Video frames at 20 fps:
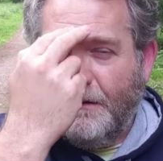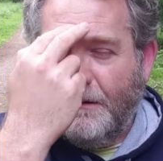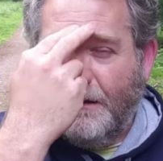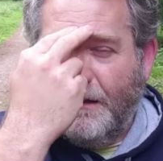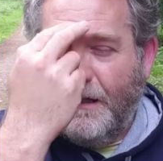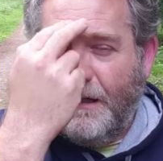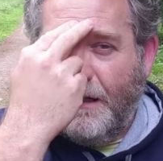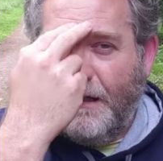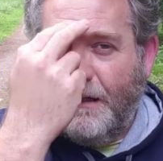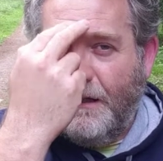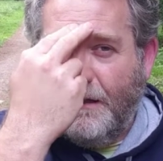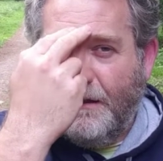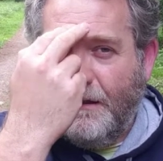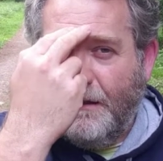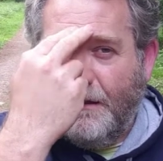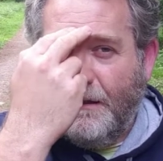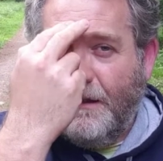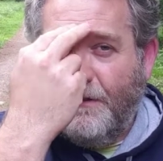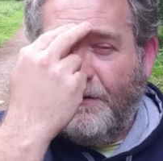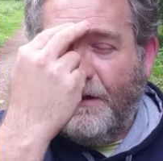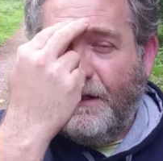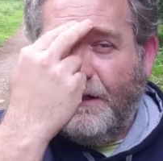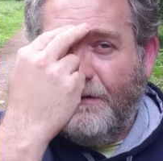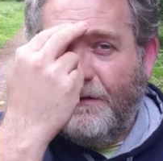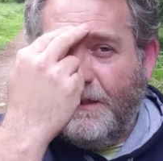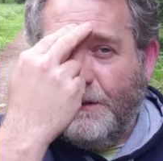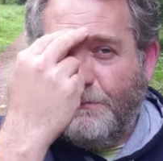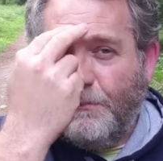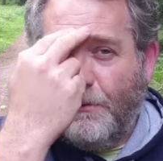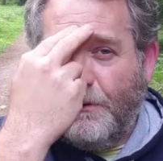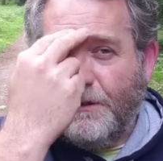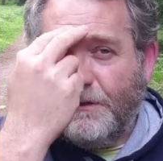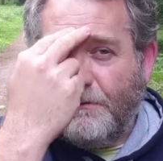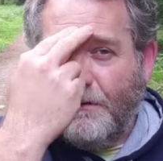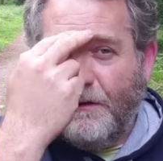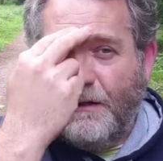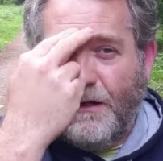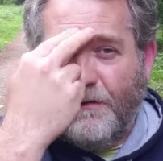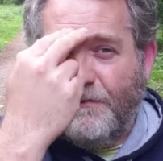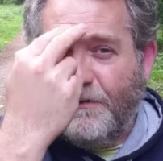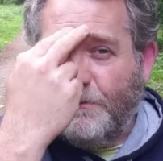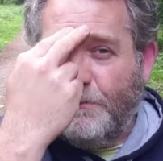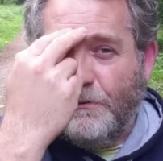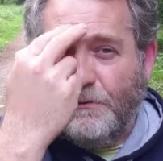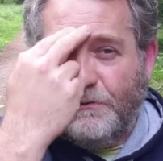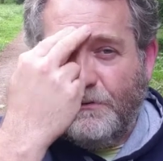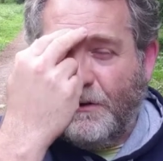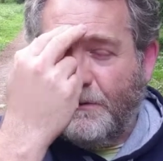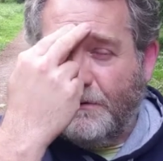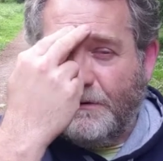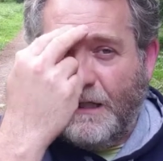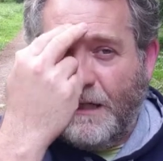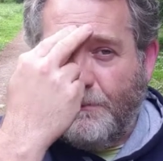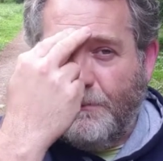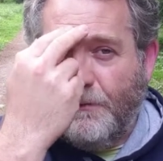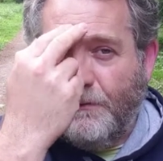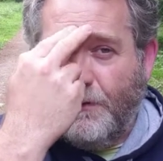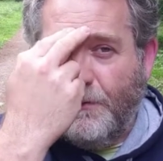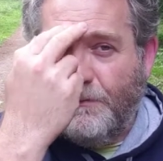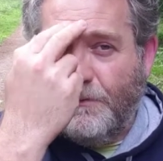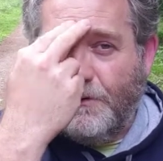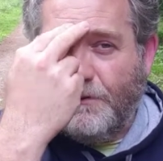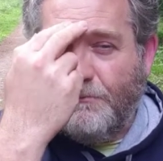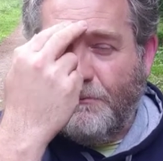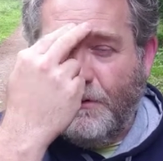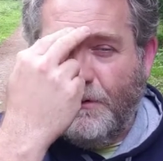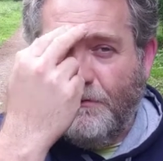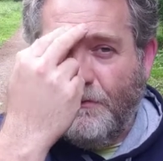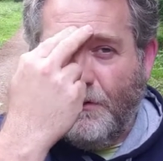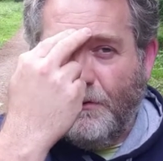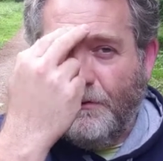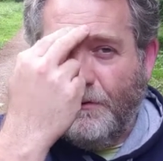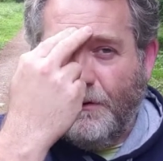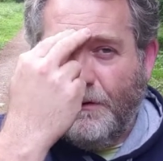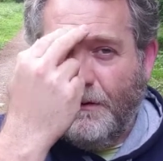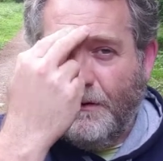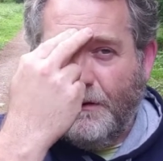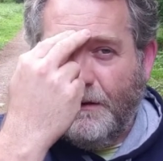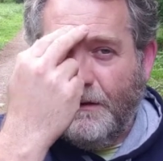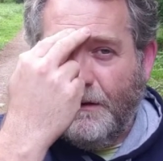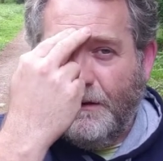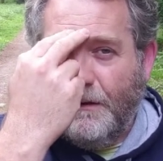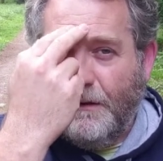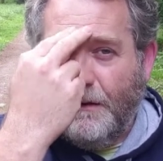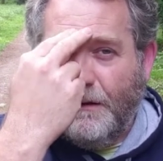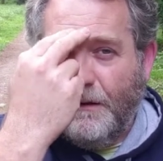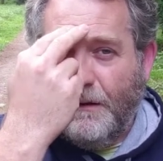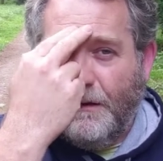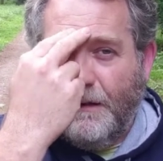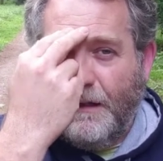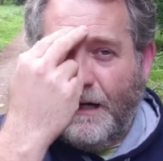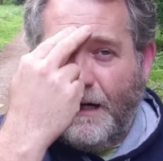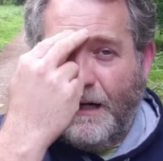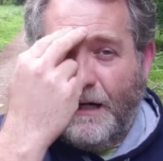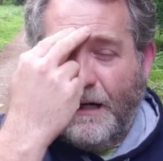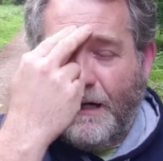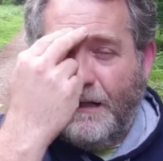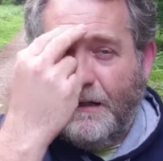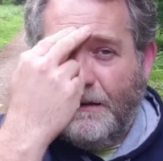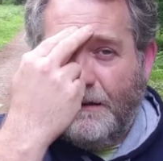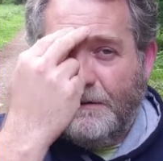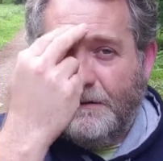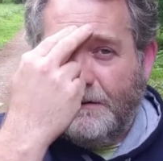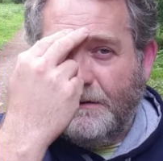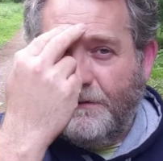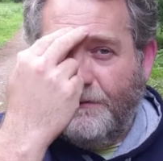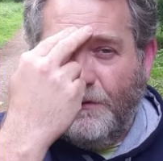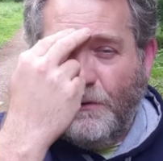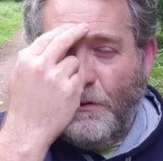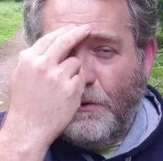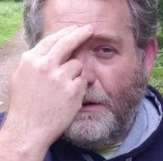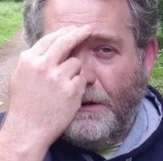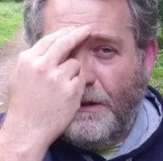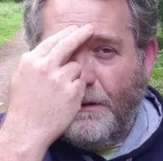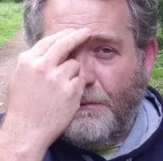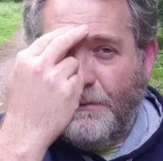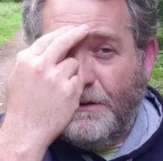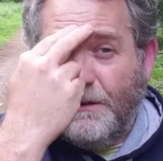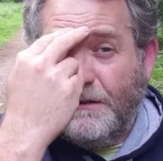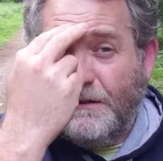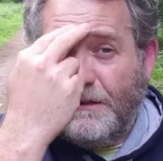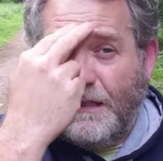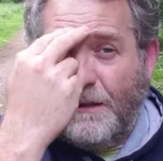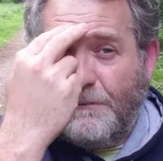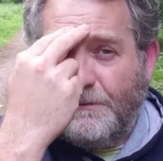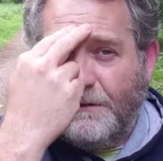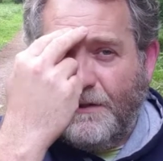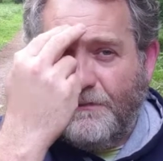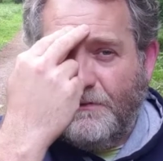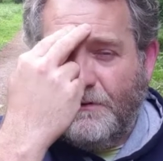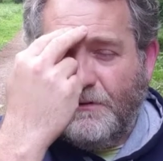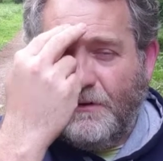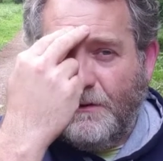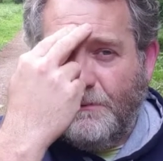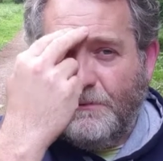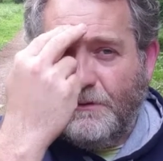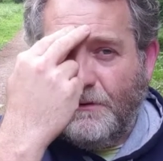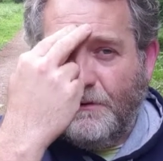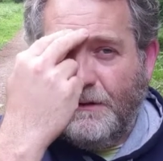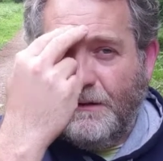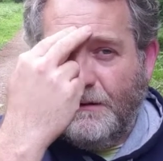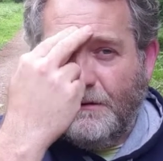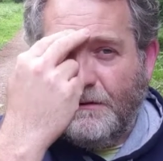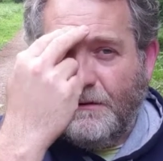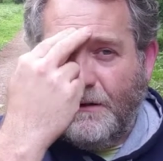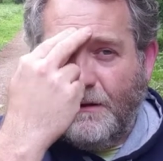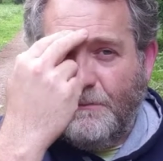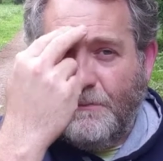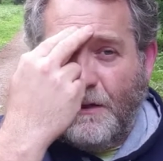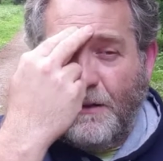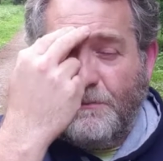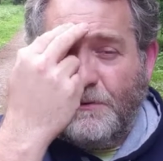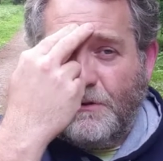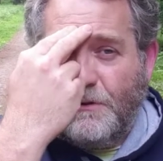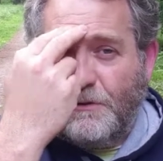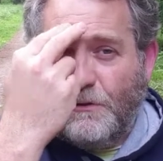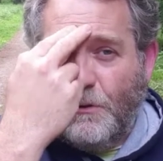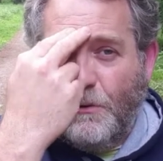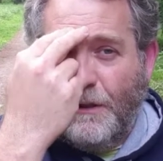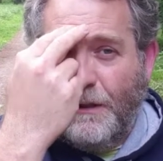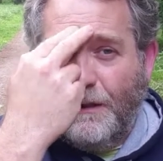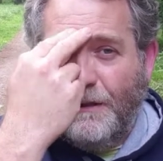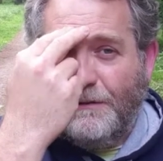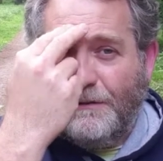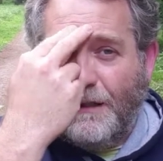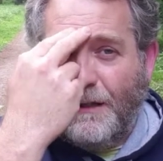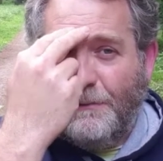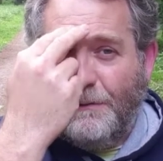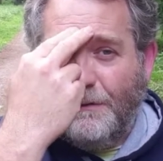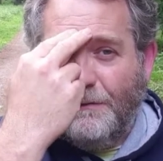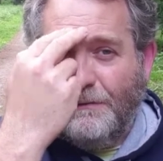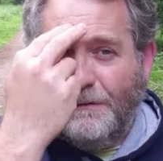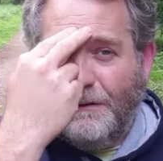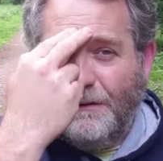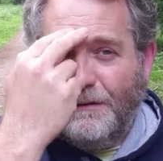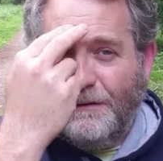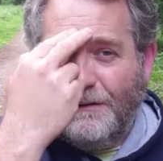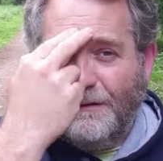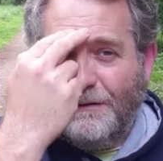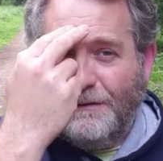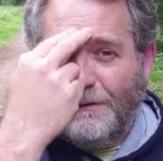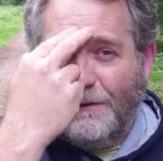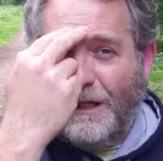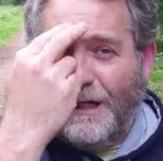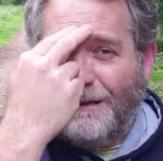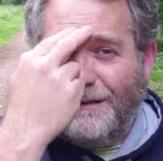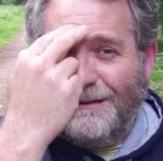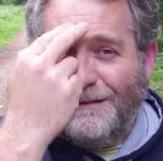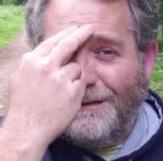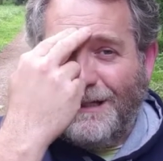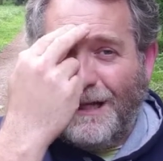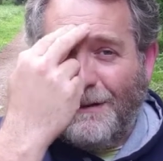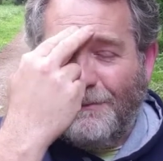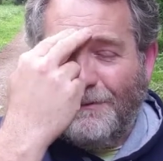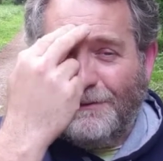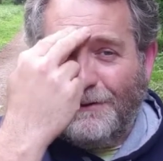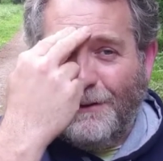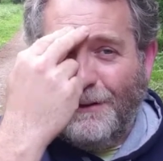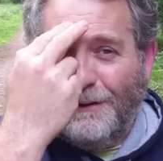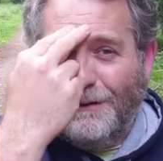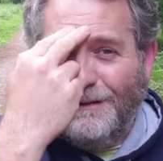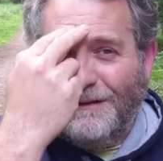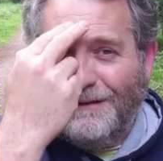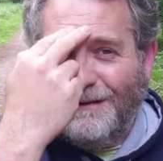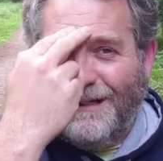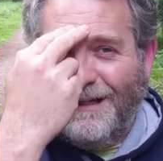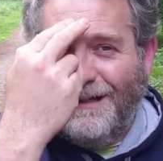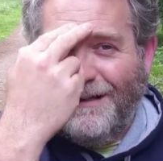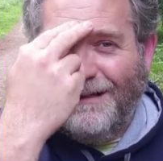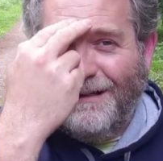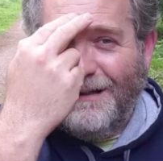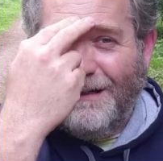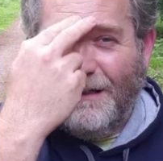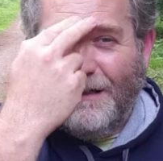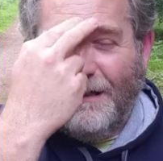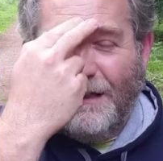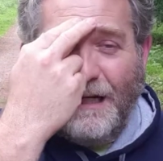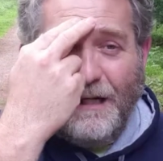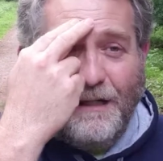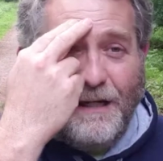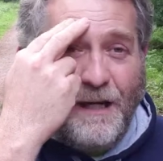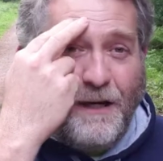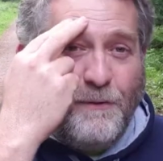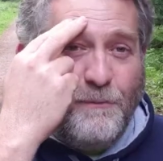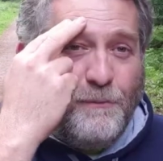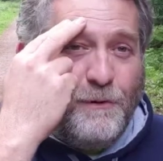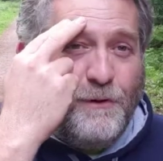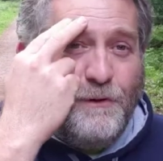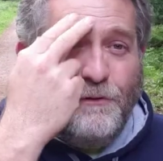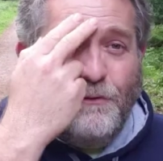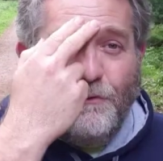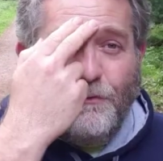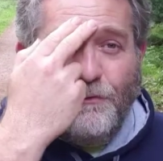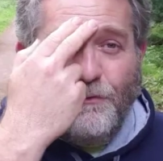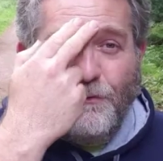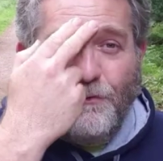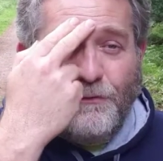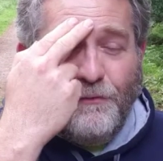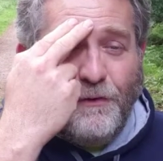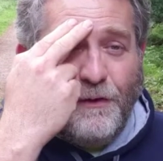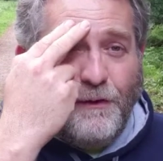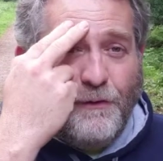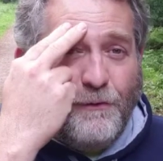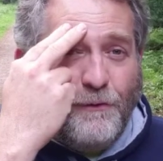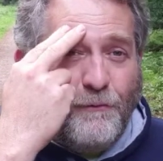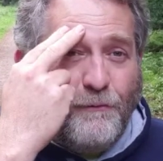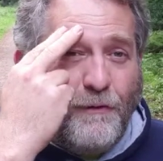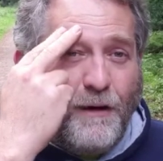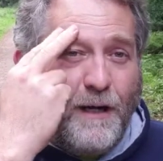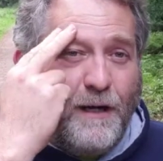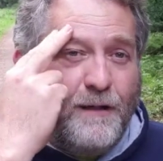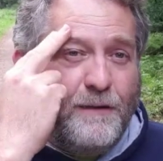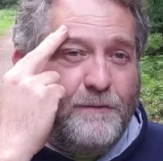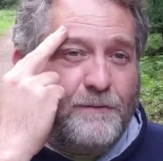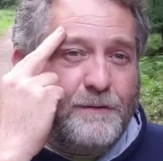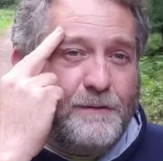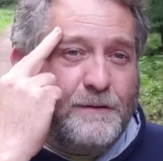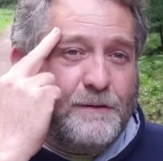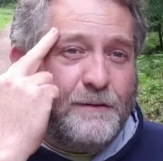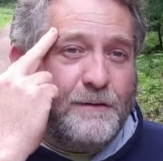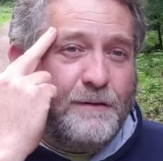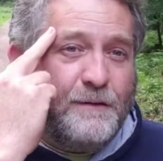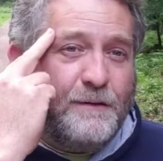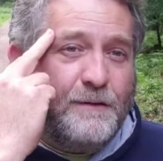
Okay. And if any of these points are uncomfortable, don't tap on them. Just move on. Okay. And if you want a number, just tap 7 times on these. I'm just talking and tapping. Chat and tap, as I like to say. Okay. Now move the finger around